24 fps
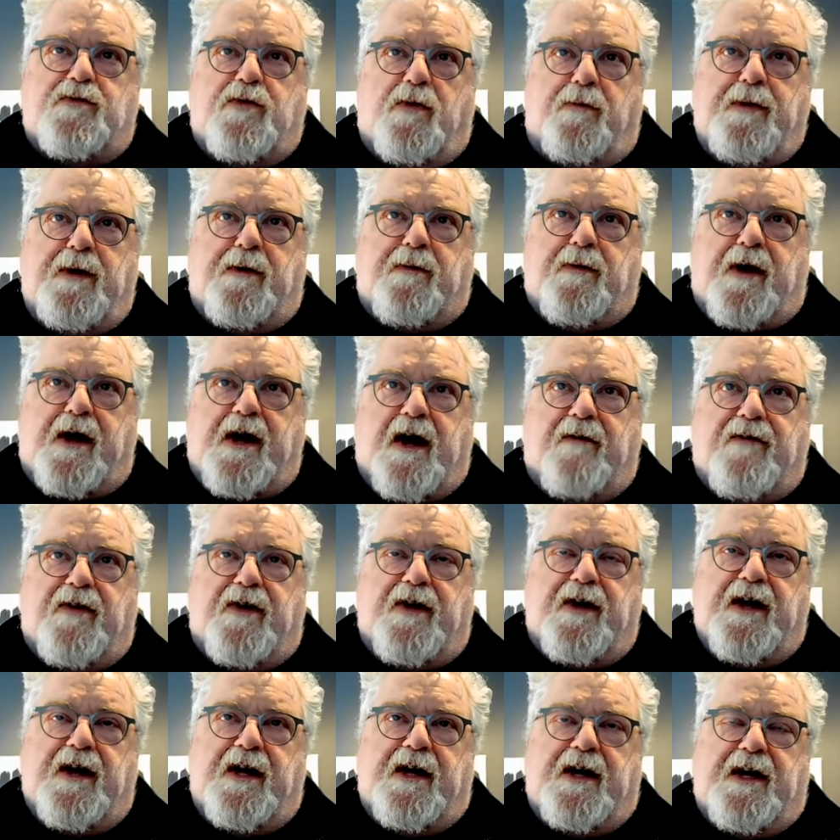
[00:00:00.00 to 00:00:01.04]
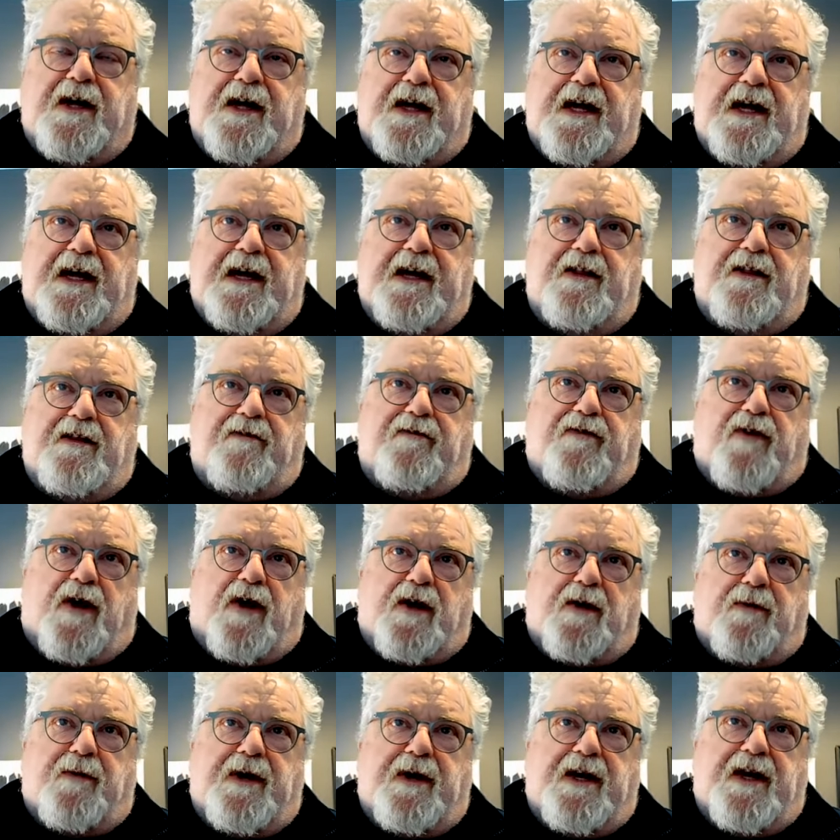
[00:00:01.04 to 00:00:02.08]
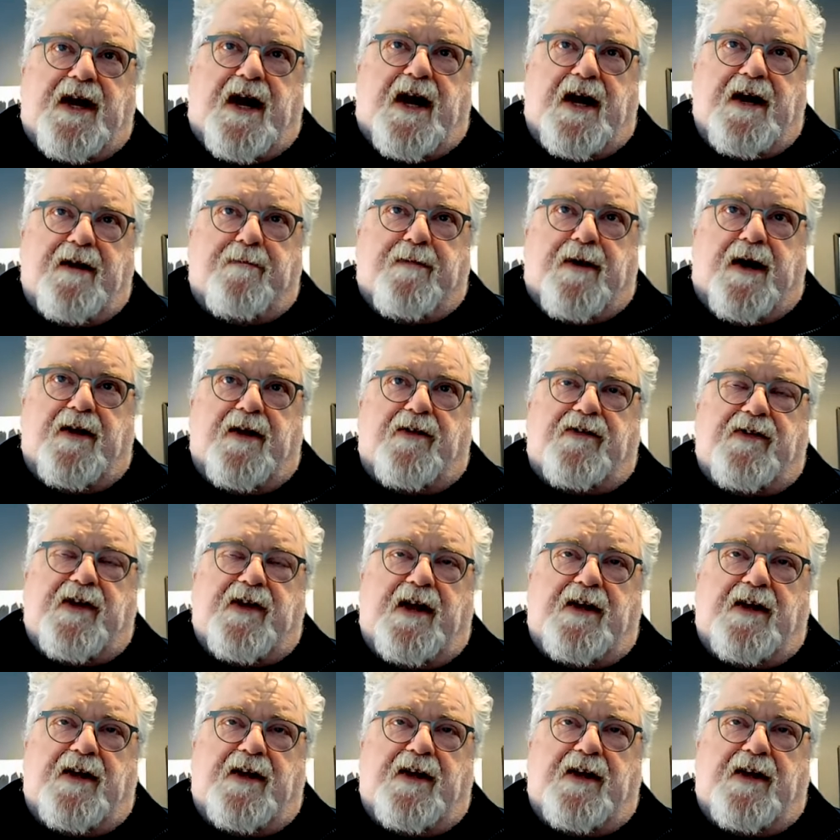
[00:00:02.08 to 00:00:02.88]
will be recovered in the following 9 months.